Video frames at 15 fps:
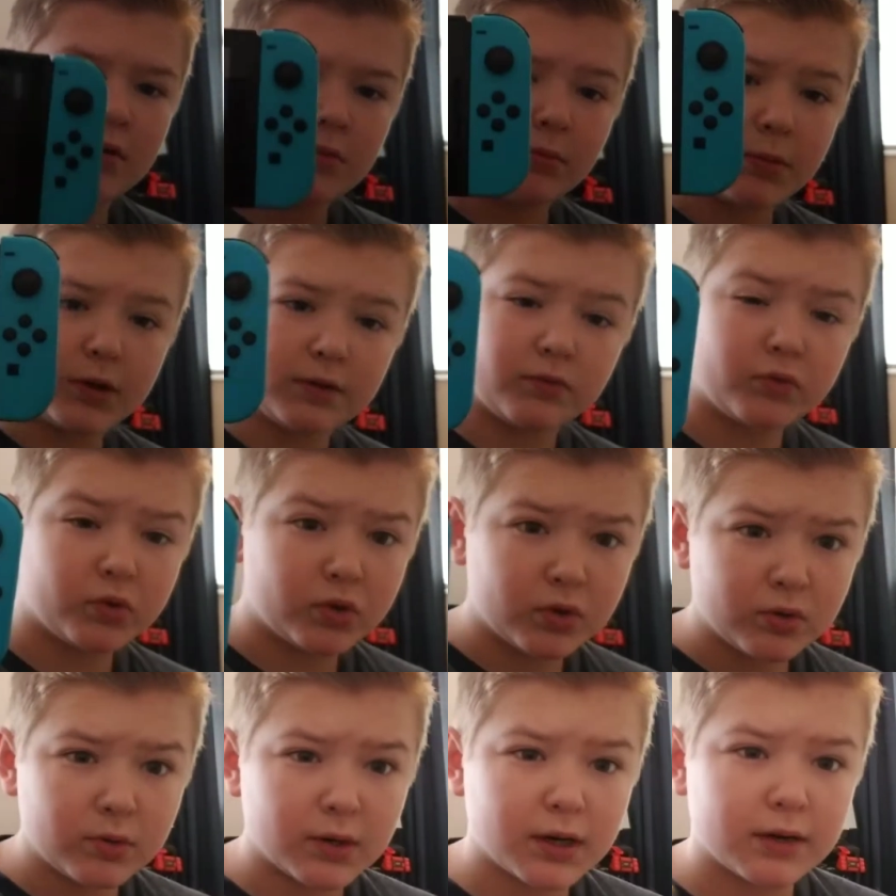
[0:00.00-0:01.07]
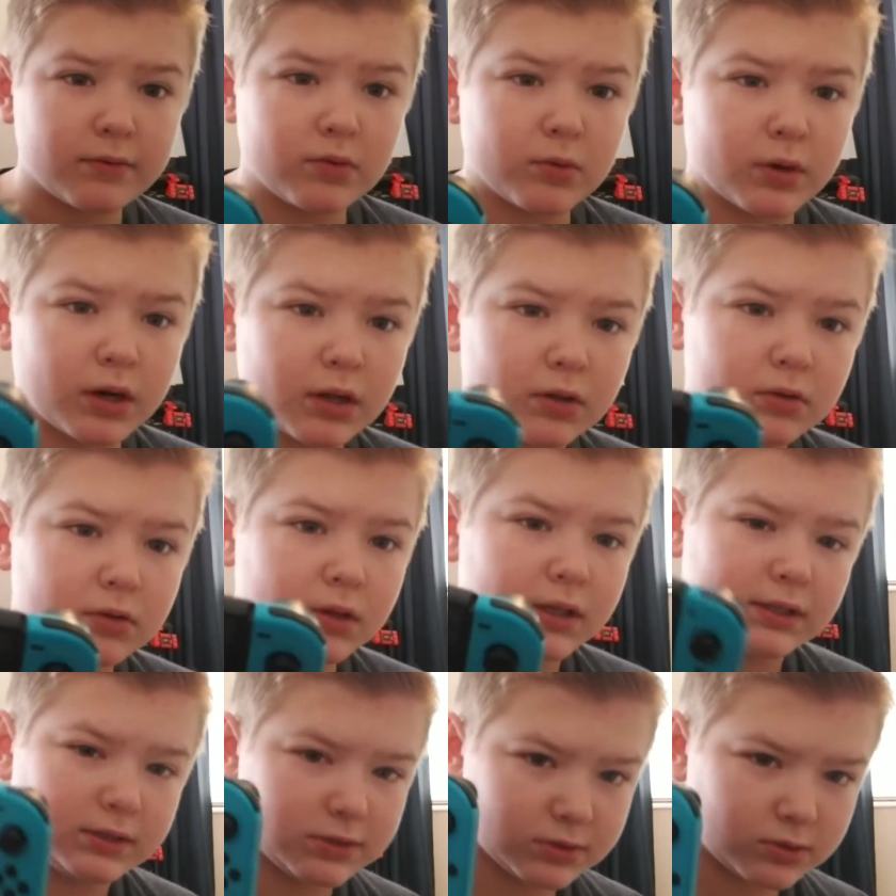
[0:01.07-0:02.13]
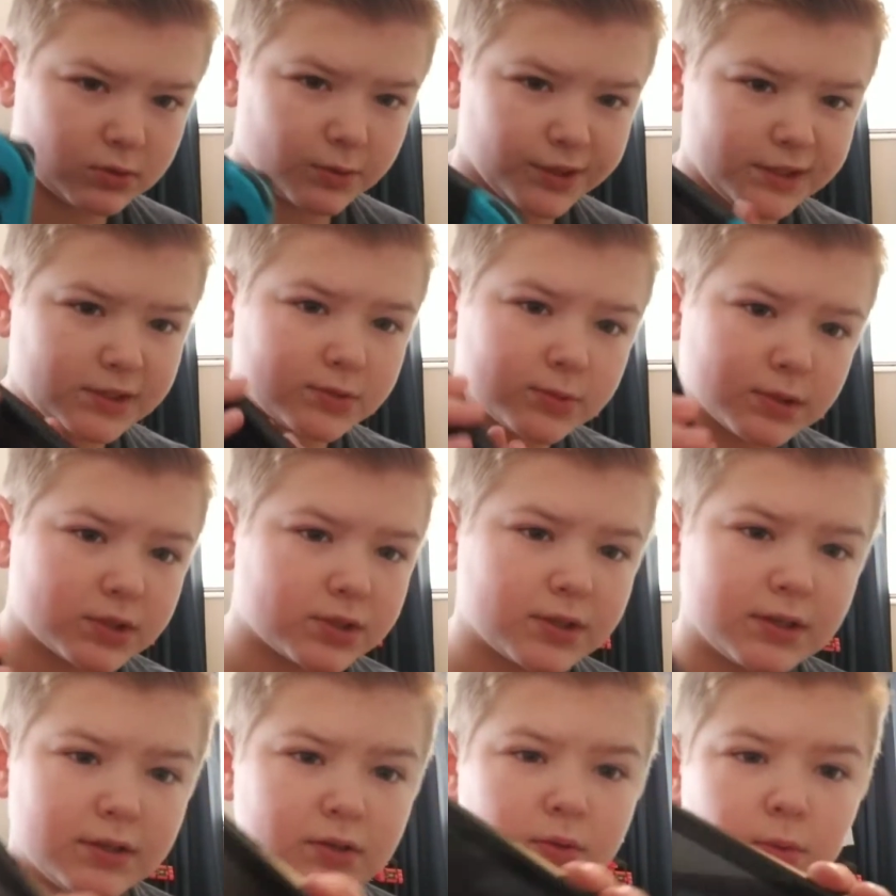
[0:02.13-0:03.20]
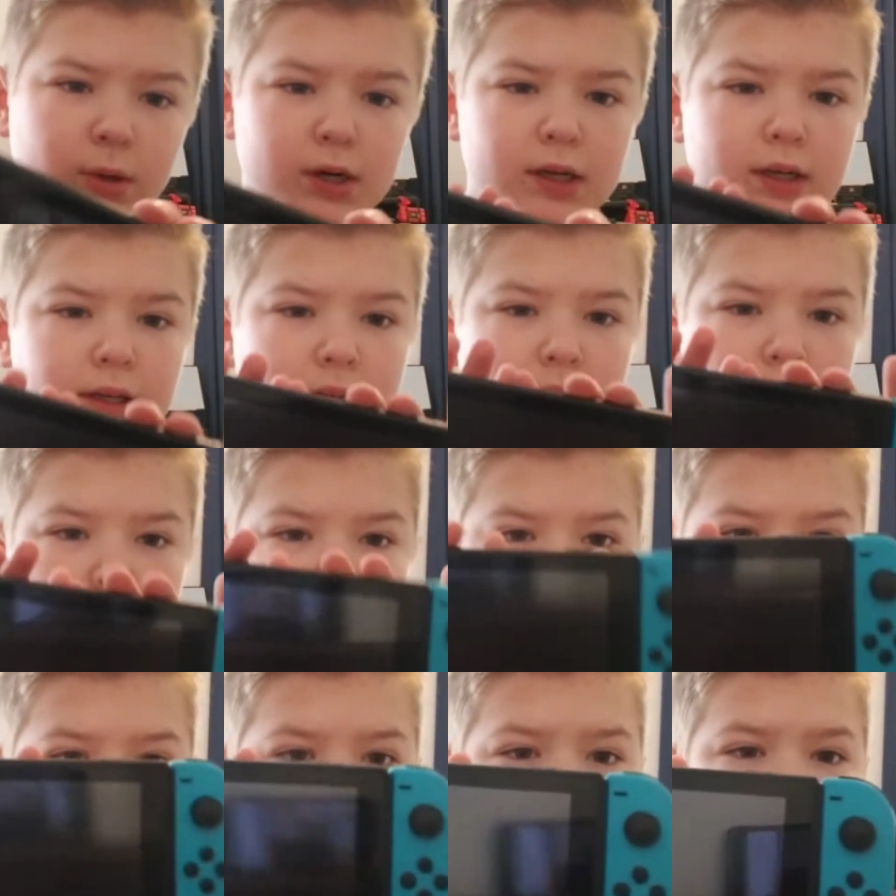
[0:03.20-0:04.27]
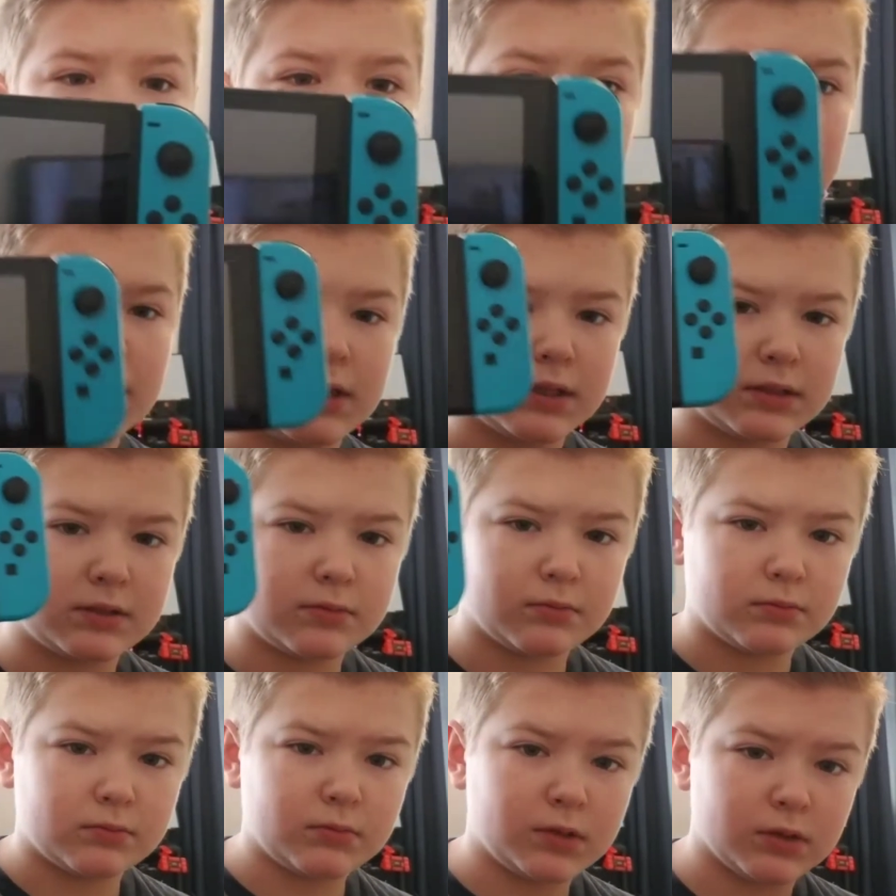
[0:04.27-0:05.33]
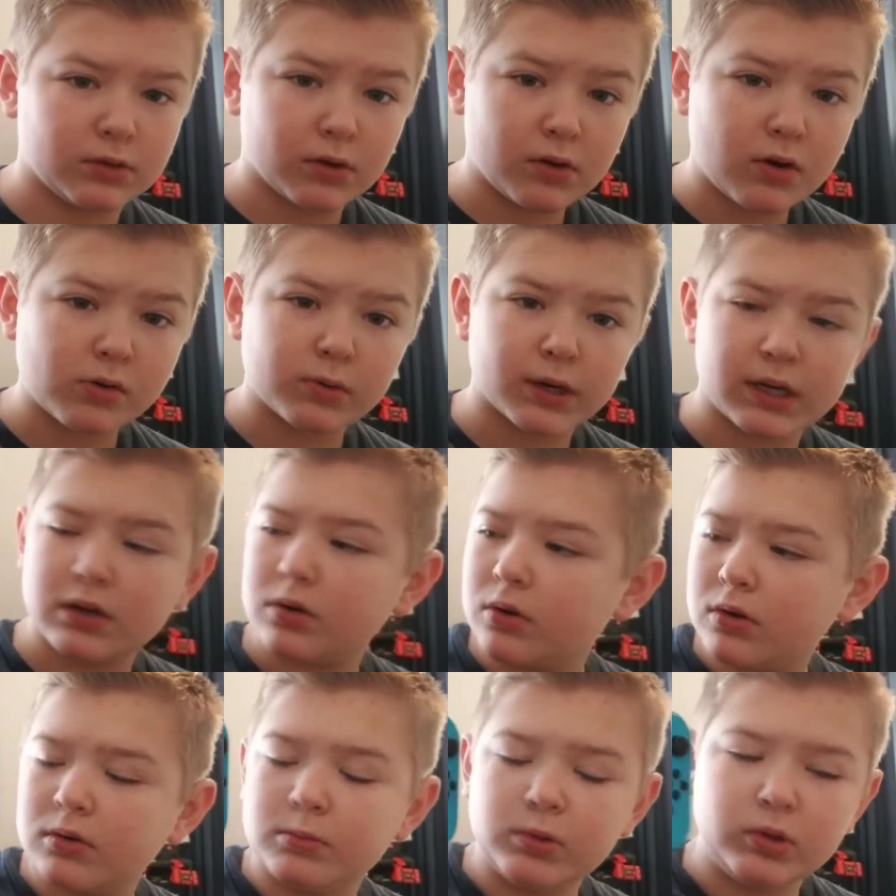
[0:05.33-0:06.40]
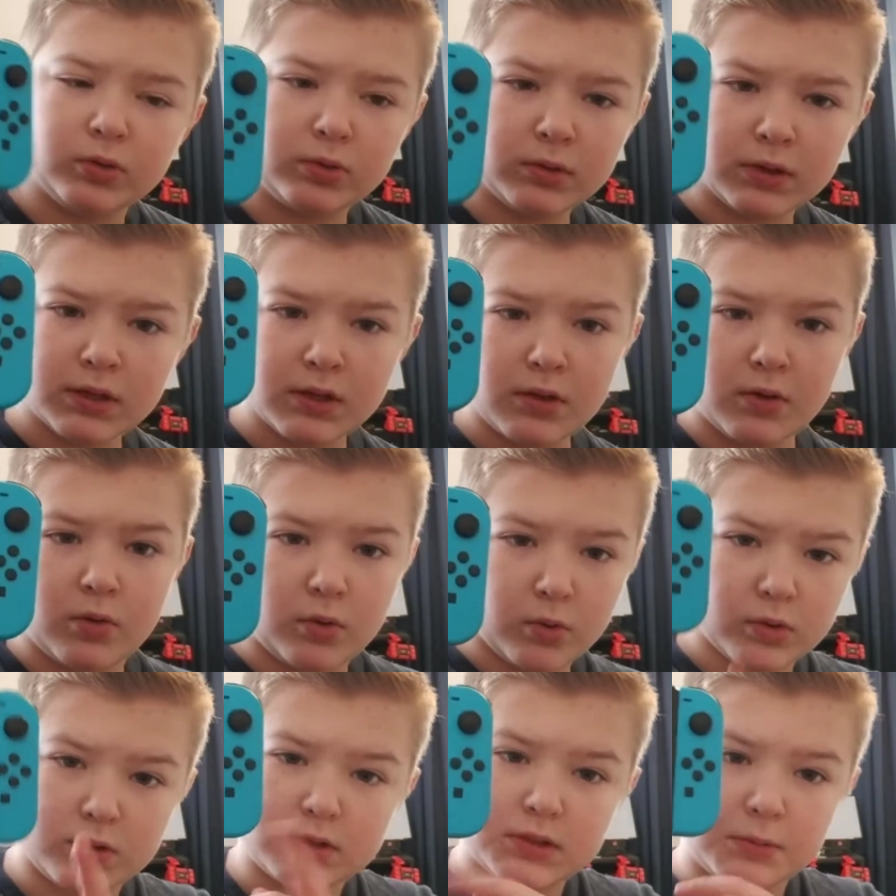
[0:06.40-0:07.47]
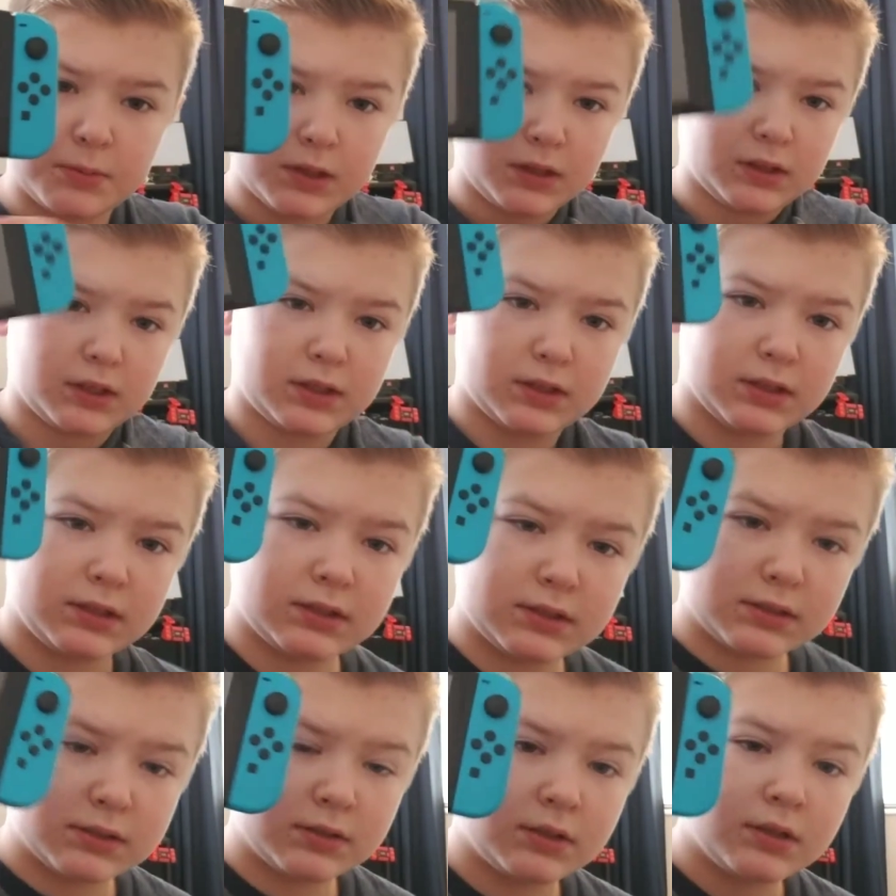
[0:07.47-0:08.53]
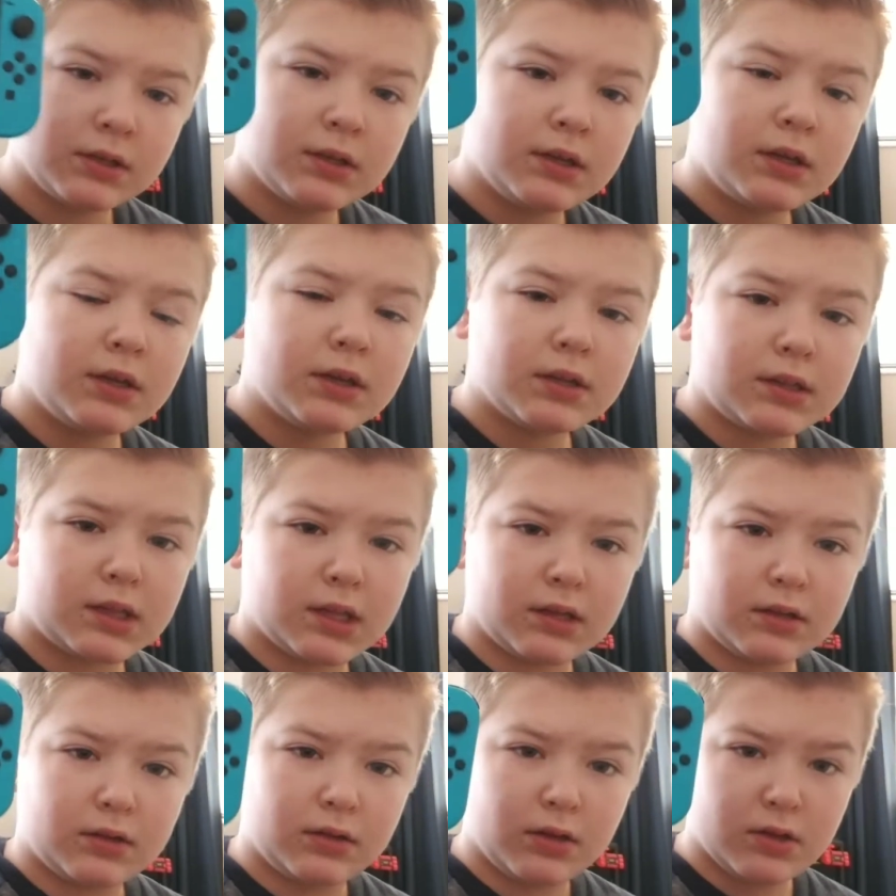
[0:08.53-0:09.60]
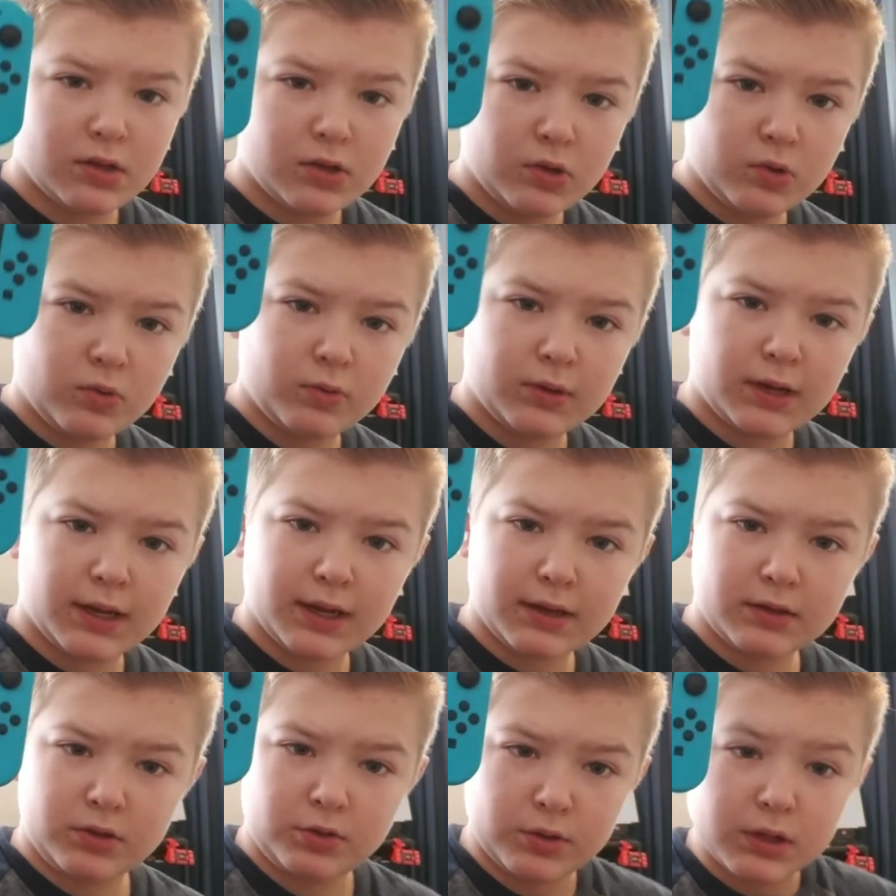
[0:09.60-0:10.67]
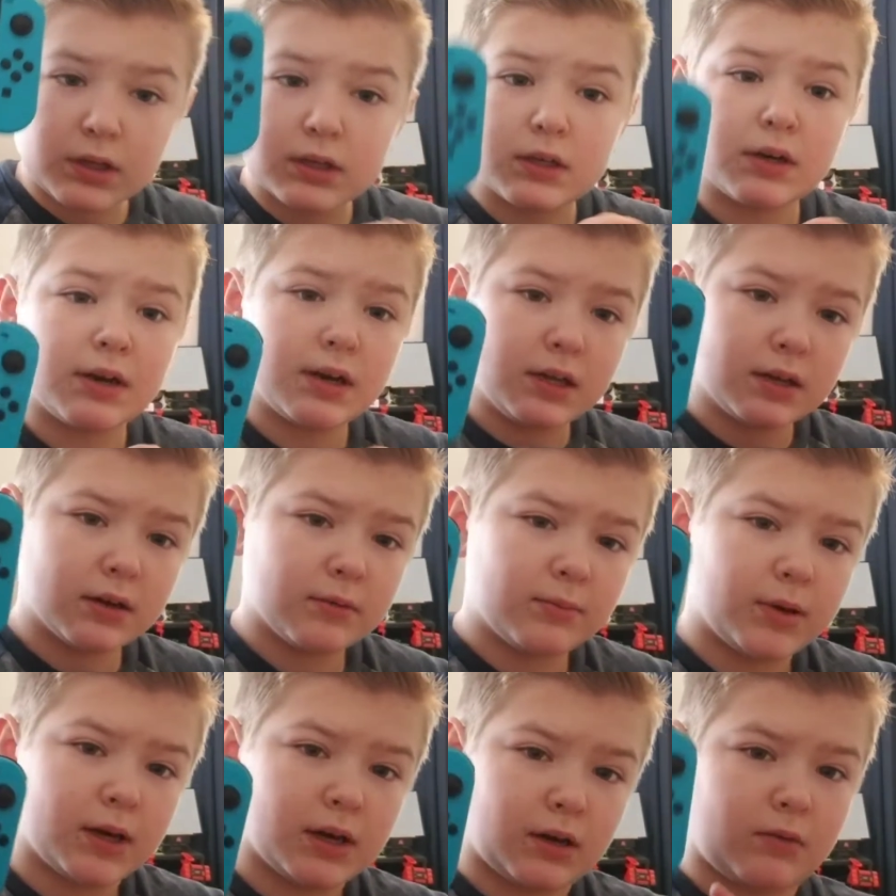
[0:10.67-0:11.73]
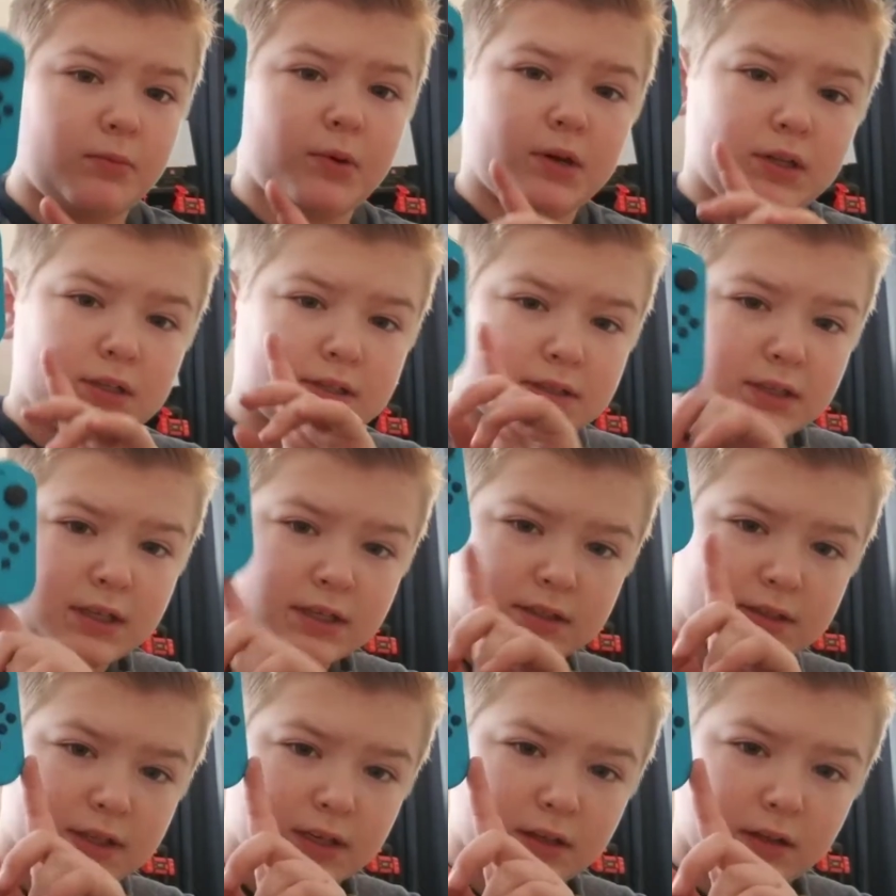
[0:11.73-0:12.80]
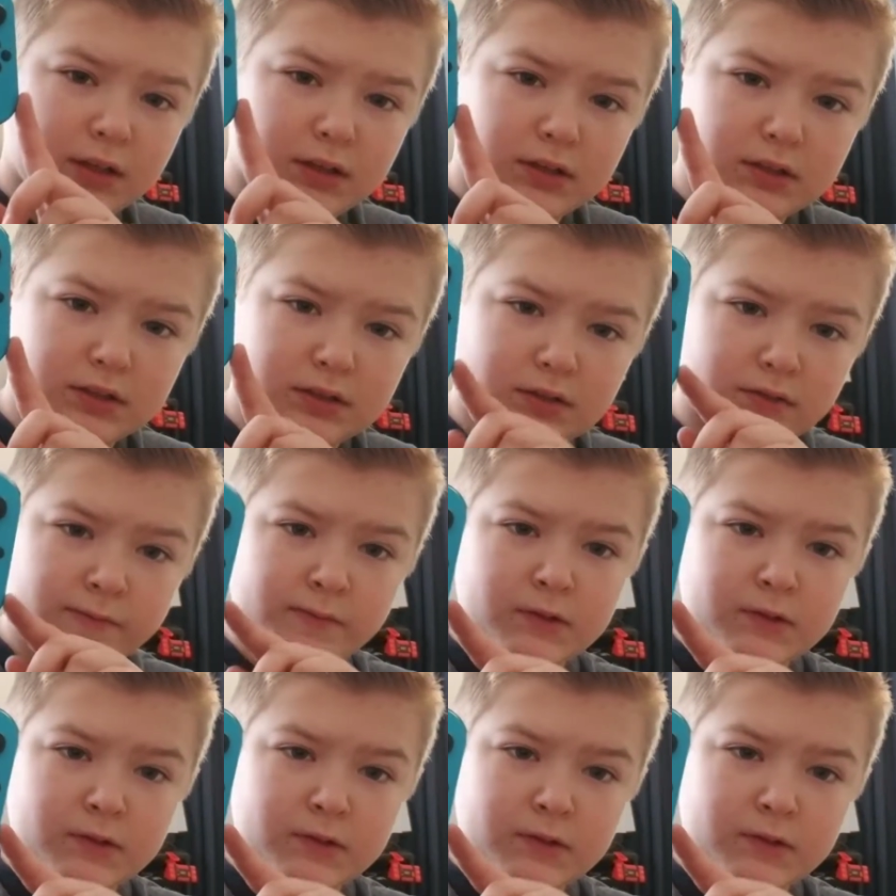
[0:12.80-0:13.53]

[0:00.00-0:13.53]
But if you do have a regular, like just gray switch, and you want to get one that's either all red or all blue, or something like this, then you can get a neon pack, but it's not exactly like this.